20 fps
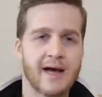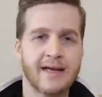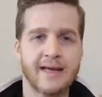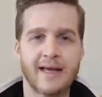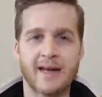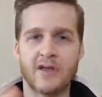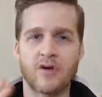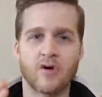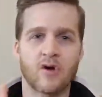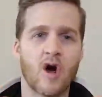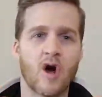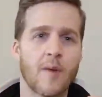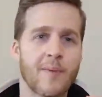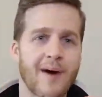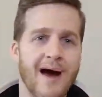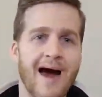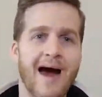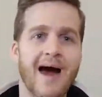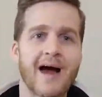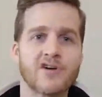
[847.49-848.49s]
getting your
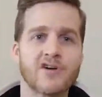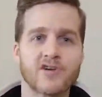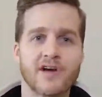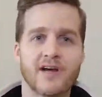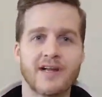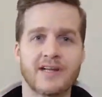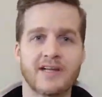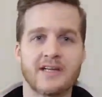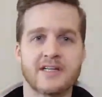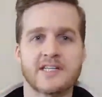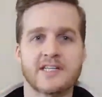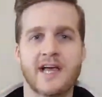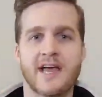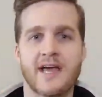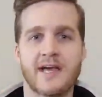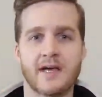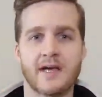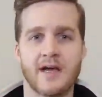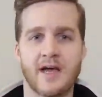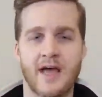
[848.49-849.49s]
carbohydrate
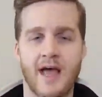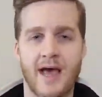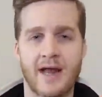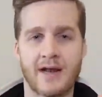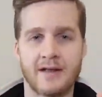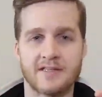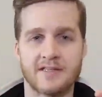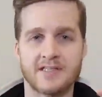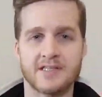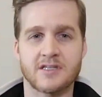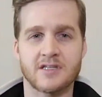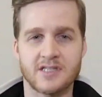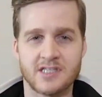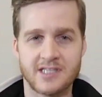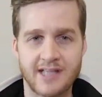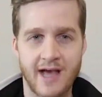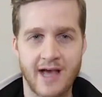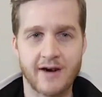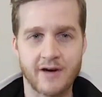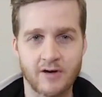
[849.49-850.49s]
intake at a
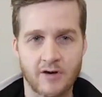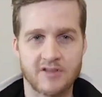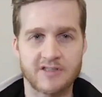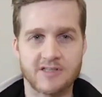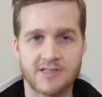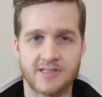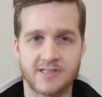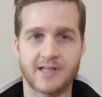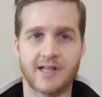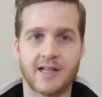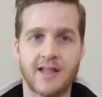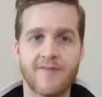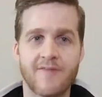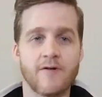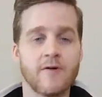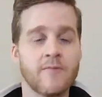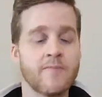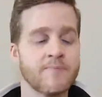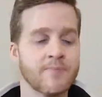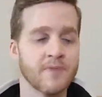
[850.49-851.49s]
standard, consistent
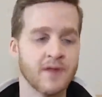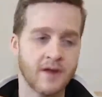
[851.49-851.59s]
level.